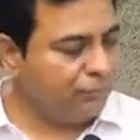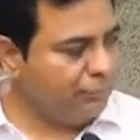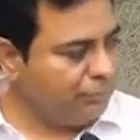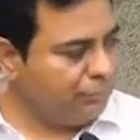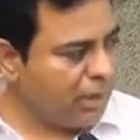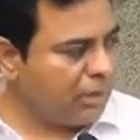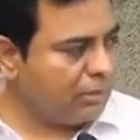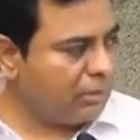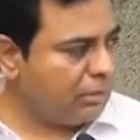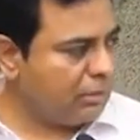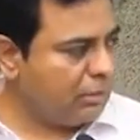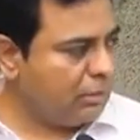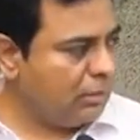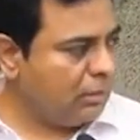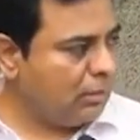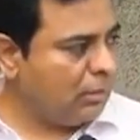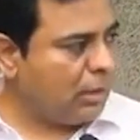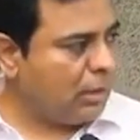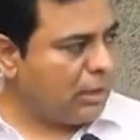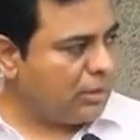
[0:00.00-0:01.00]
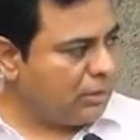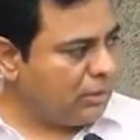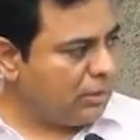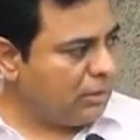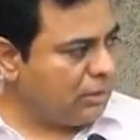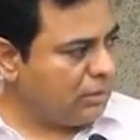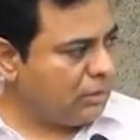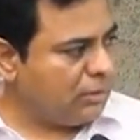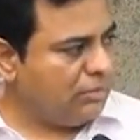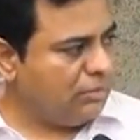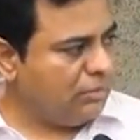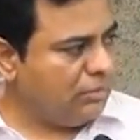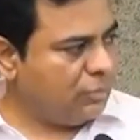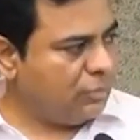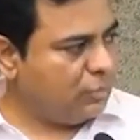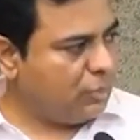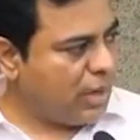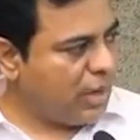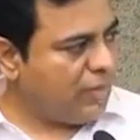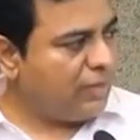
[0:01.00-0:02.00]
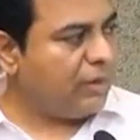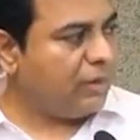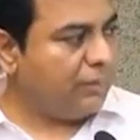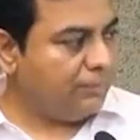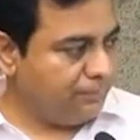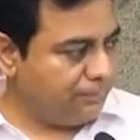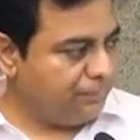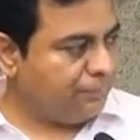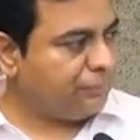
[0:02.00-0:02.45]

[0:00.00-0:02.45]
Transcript: But I think together,